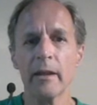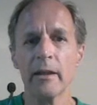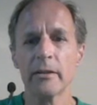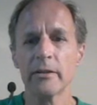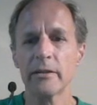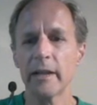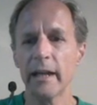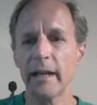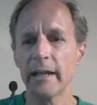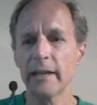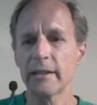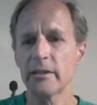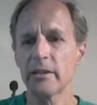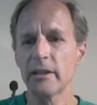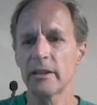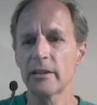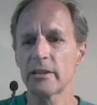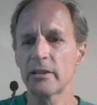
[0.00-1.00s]
Okay,
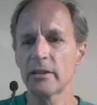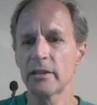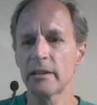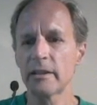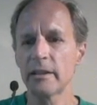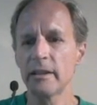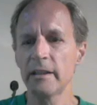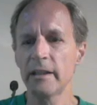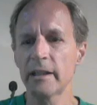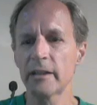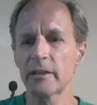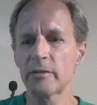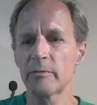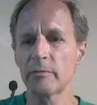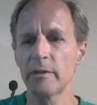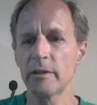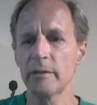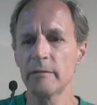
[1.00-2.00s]
so let's look at the
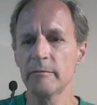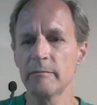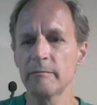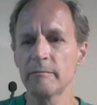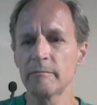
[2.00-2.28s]
next one.